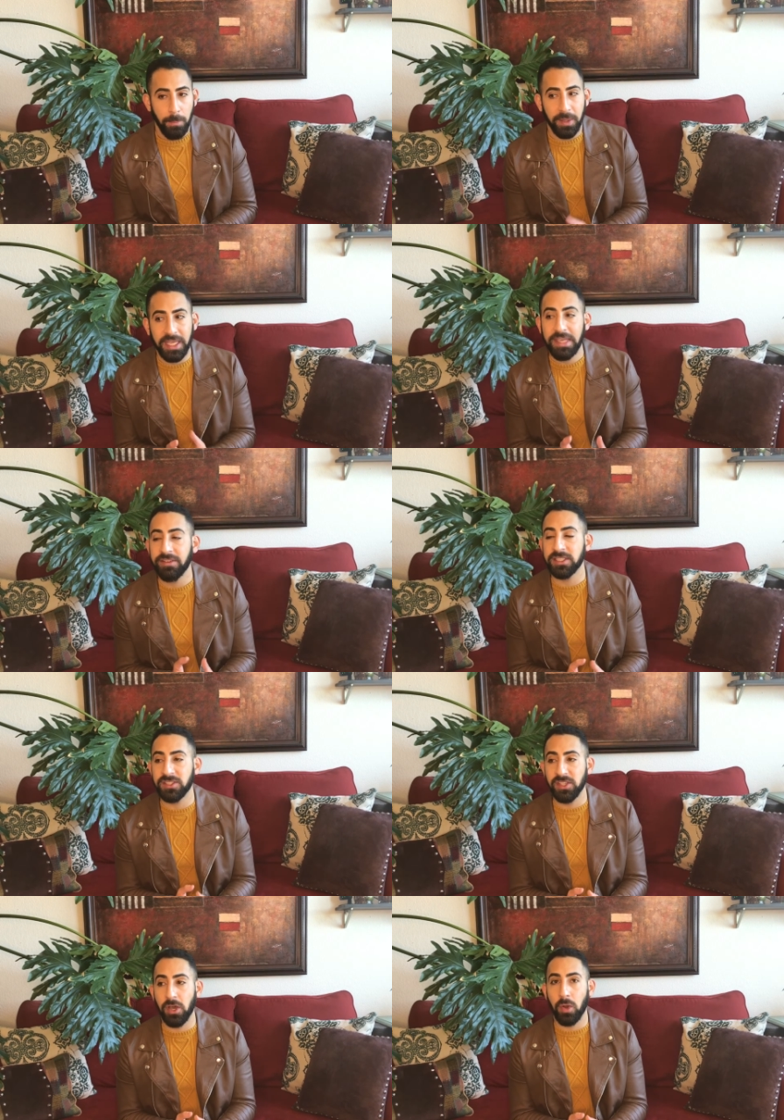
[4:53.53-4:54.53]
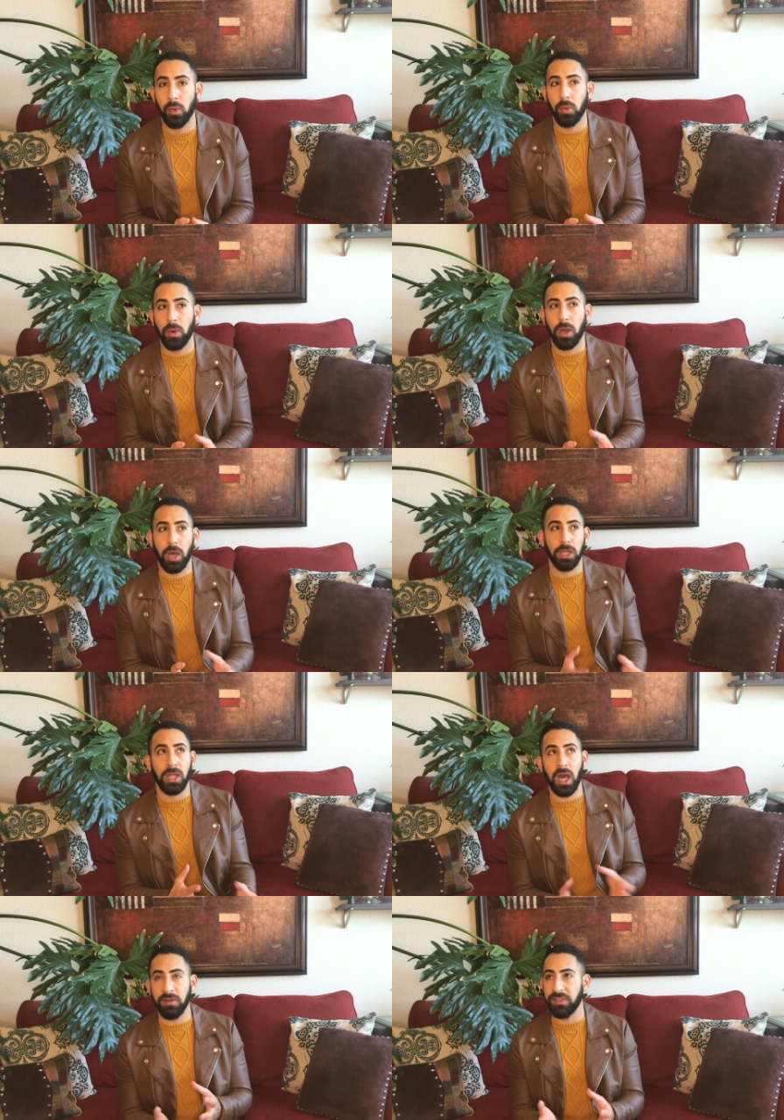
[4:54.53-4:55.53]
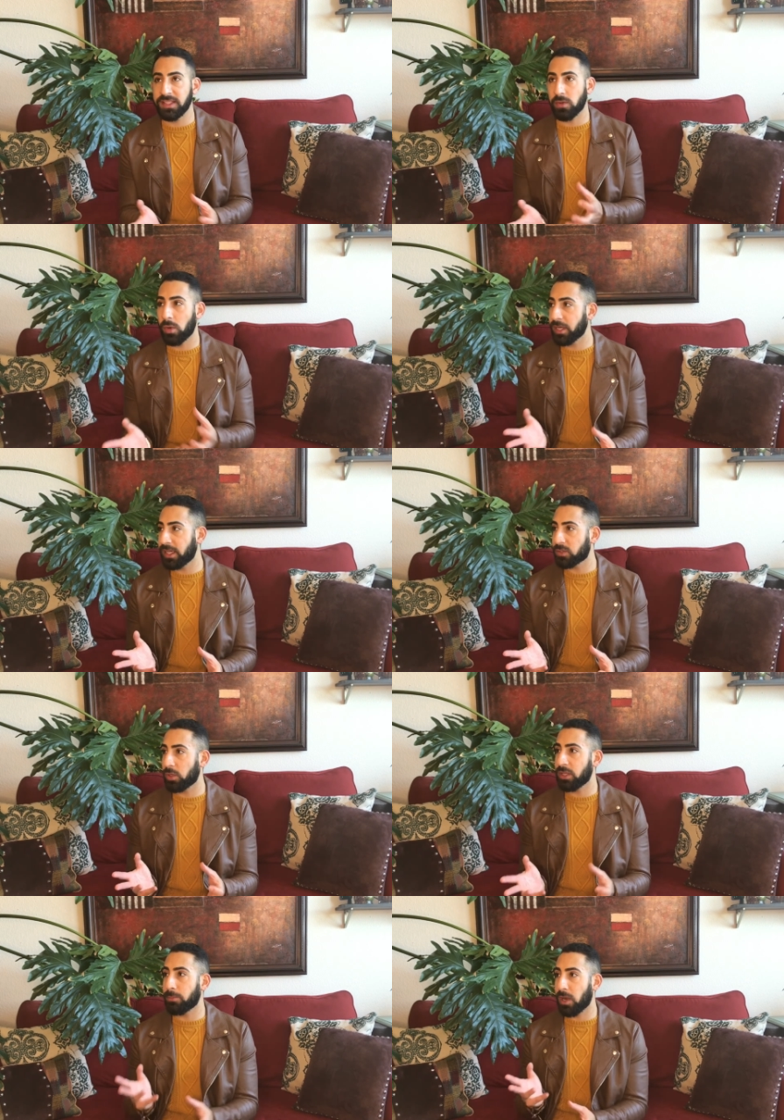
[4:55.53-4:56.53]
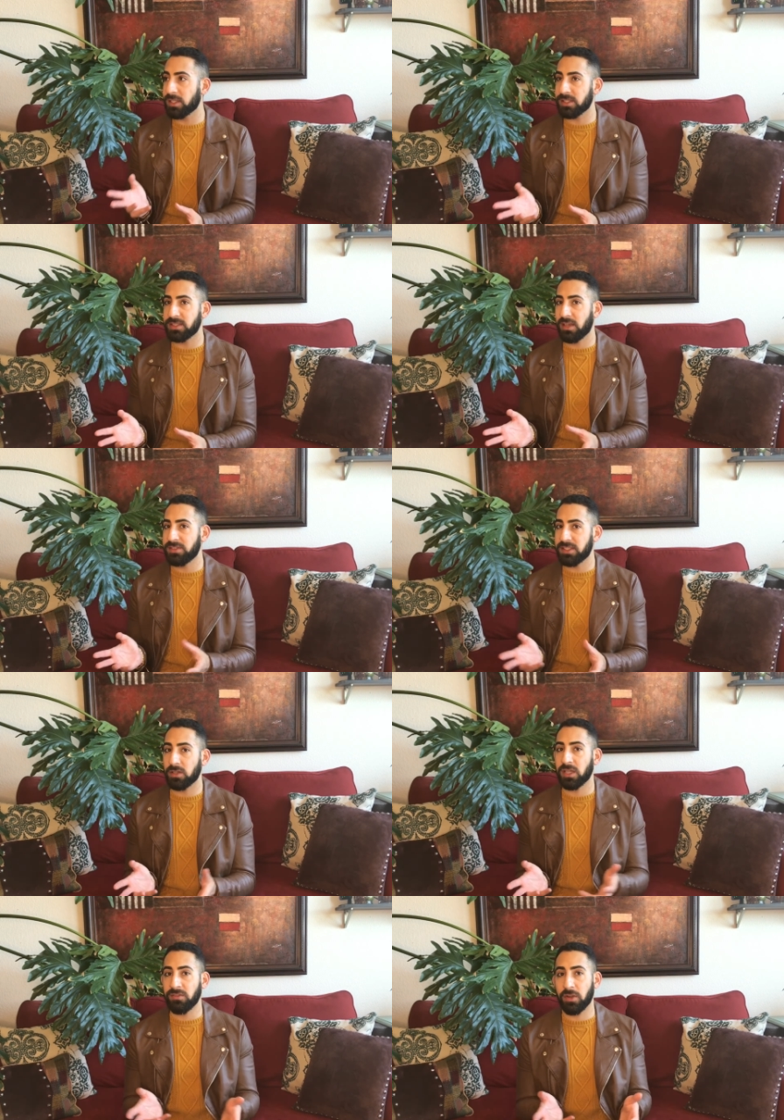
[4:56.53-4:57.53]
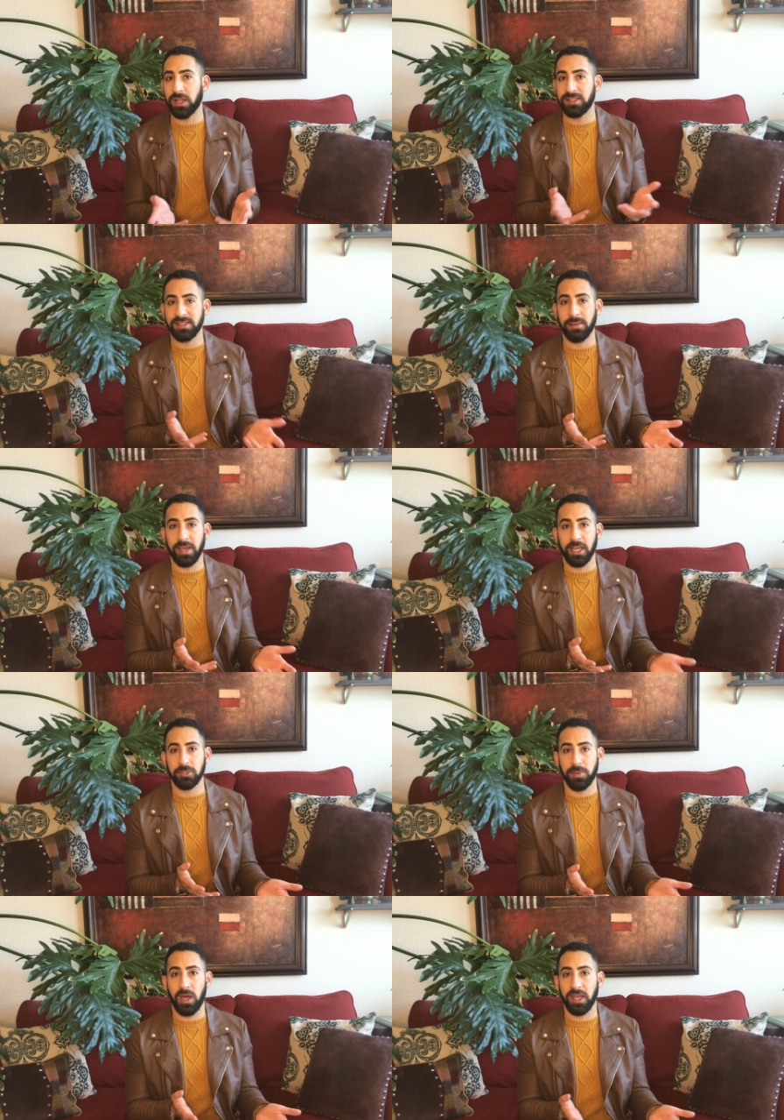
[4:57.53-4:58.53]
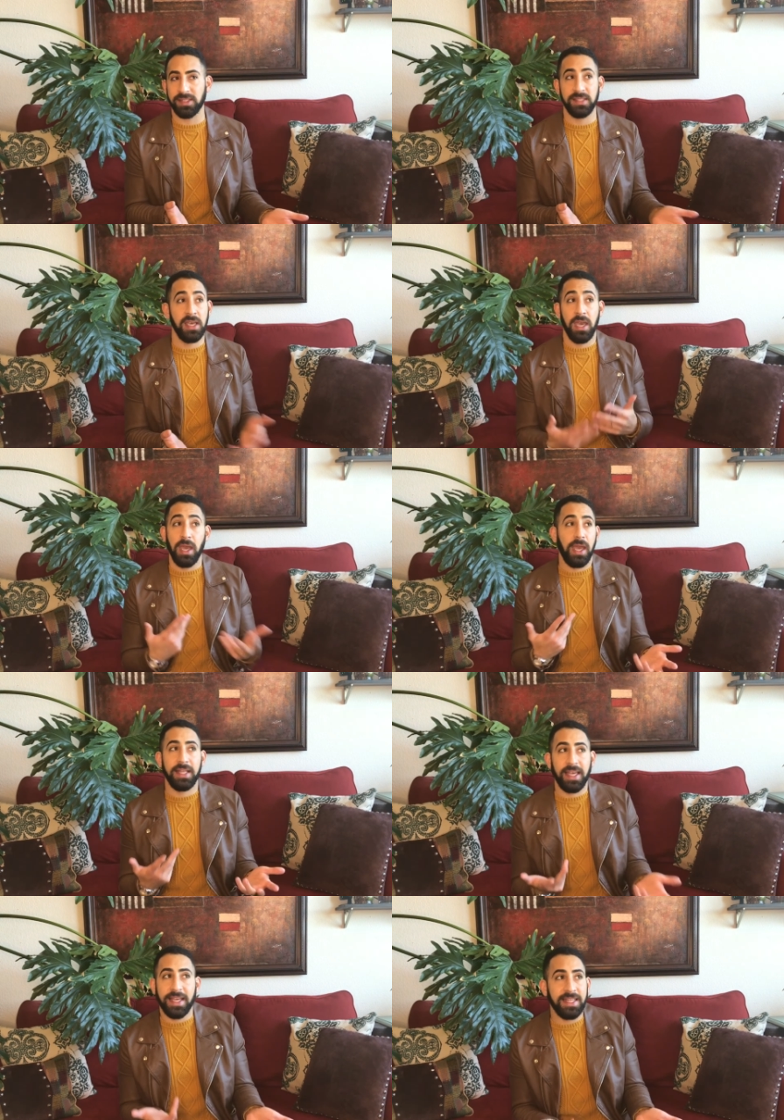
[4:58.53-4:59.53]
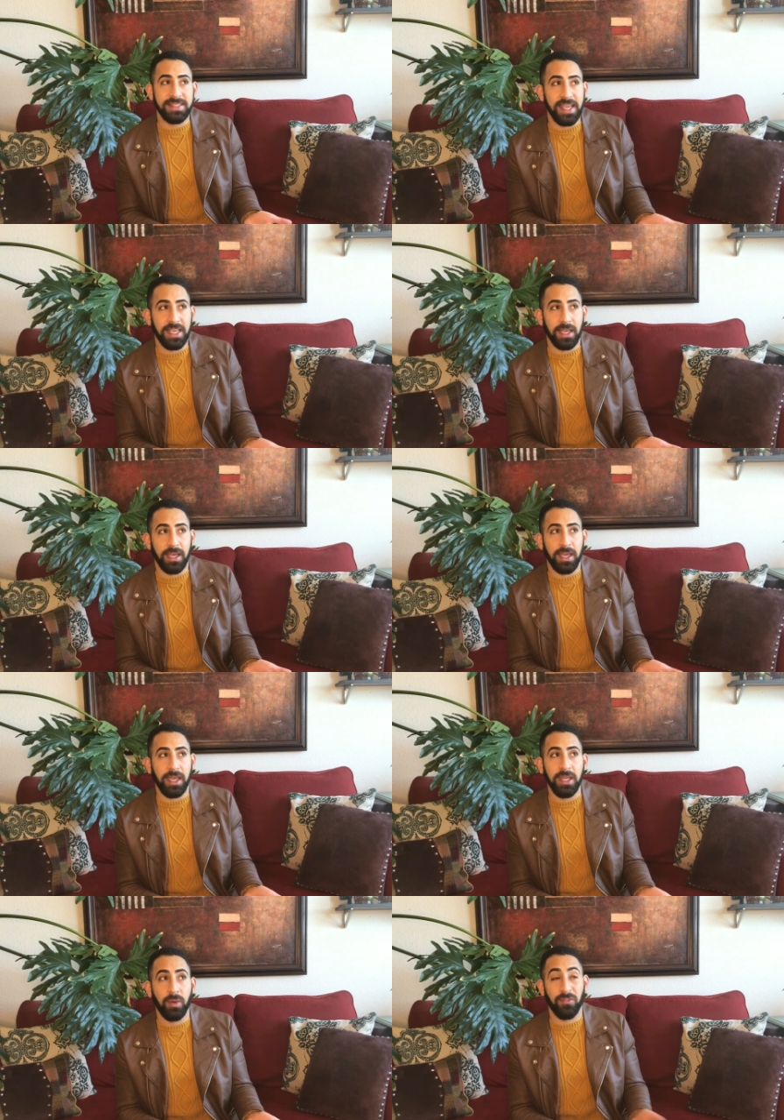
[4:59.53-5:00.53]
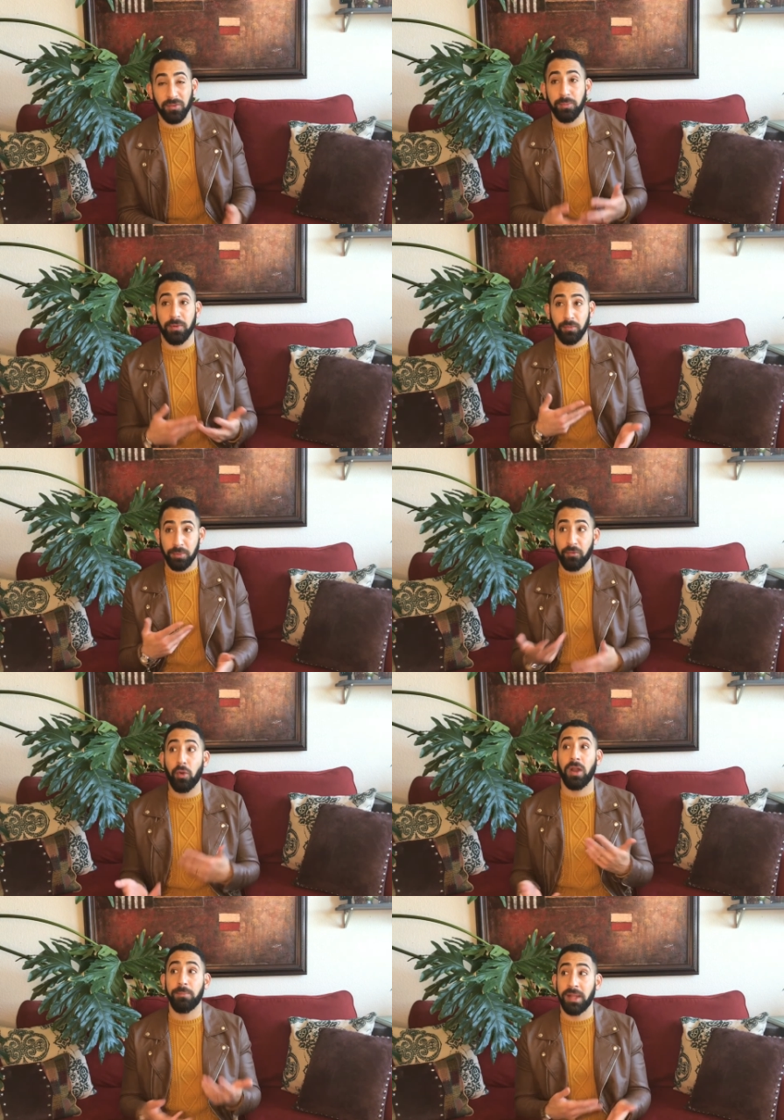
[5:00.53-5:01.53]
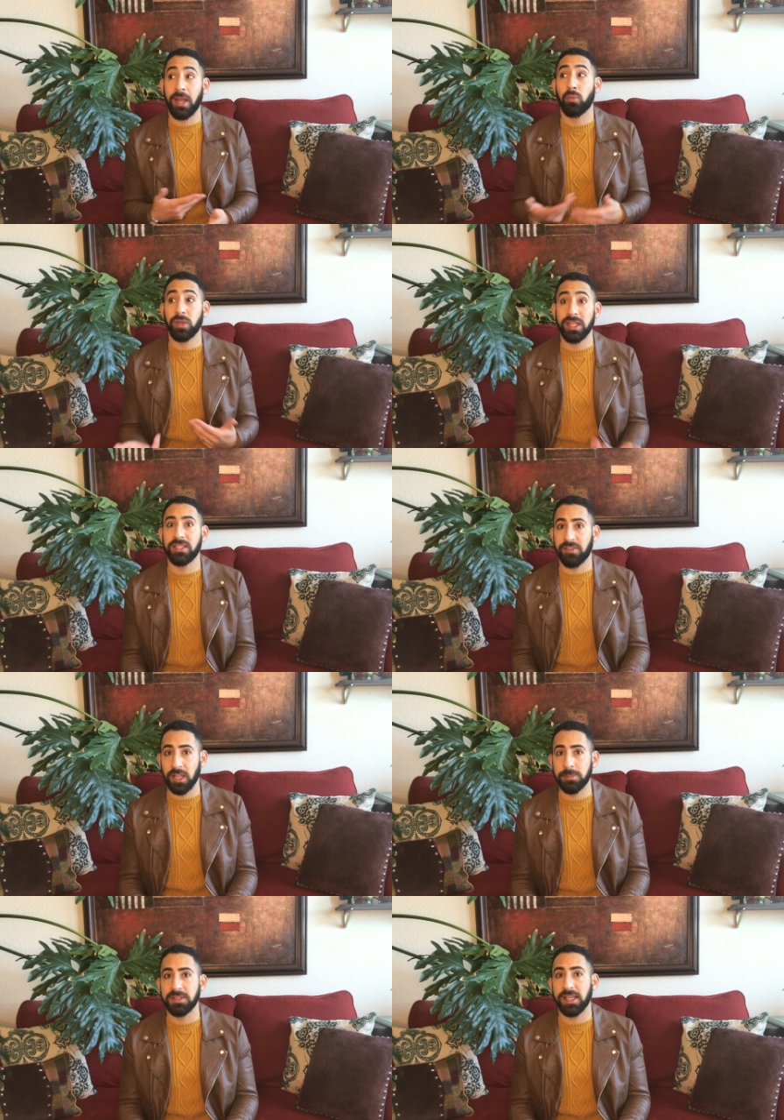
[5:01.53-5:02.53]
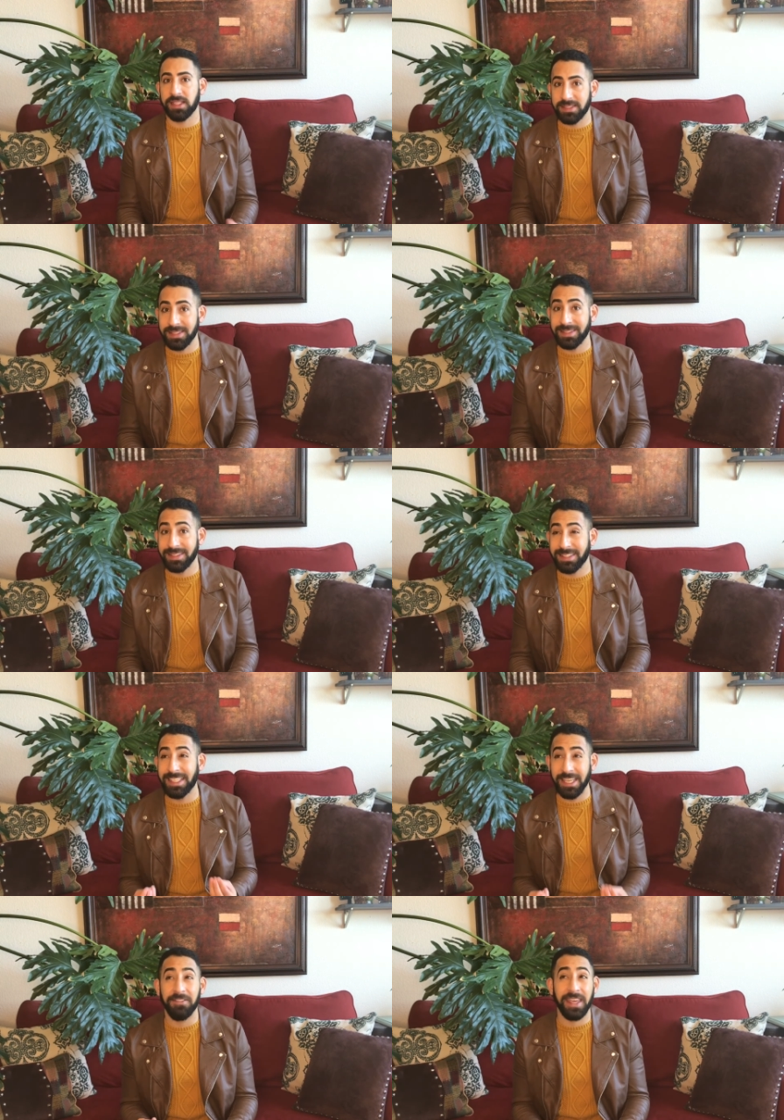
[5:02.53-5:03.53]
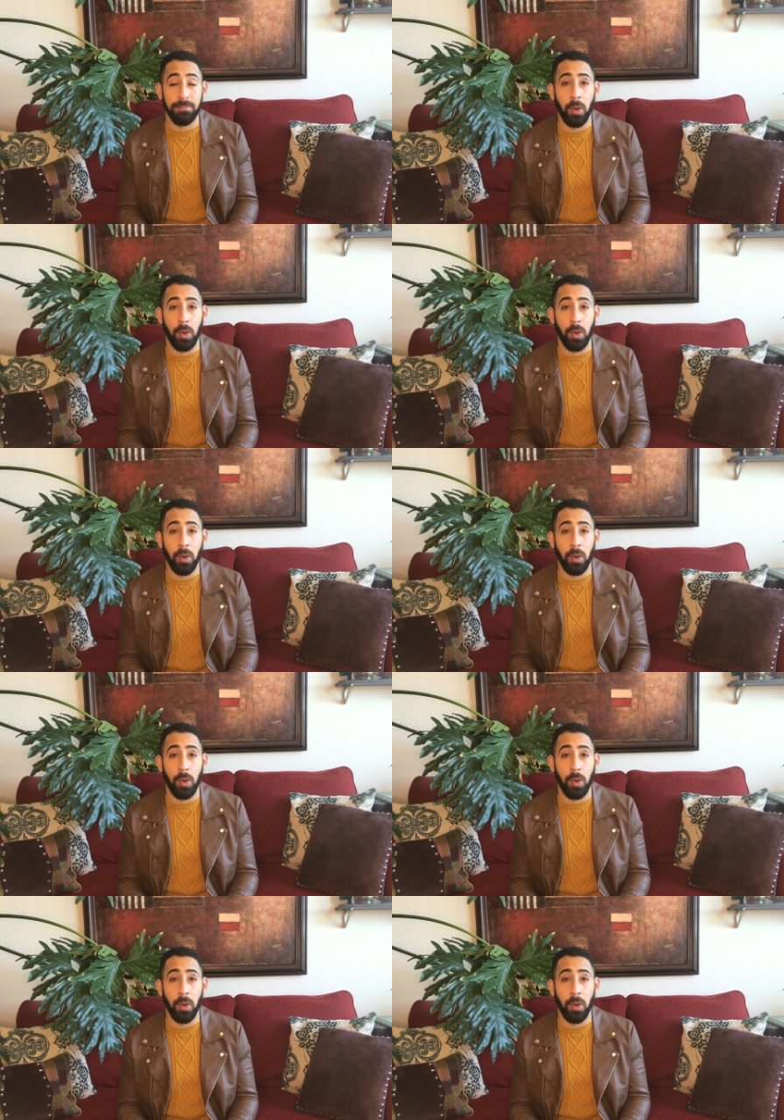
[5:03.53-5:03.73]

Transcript: But even so, a lot of these orchids were in the process of still converting to semi-hydroponics. It, it, can take anywhere before a plant really develops like significant